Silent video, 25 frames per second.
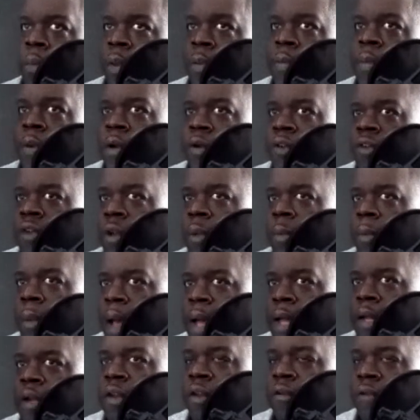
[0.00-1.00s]
Well, people are still
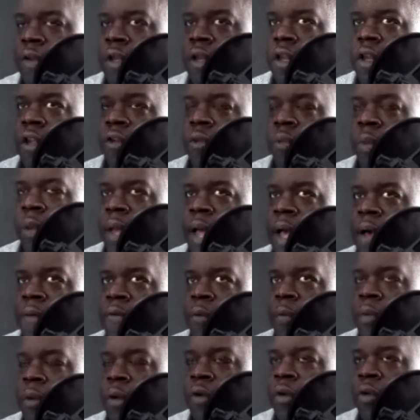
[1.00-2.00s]
buying DVDs. We
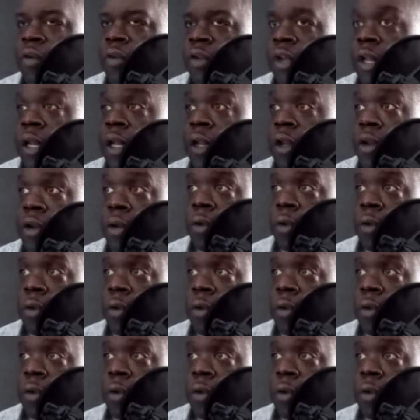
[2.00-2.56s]
haven't produced any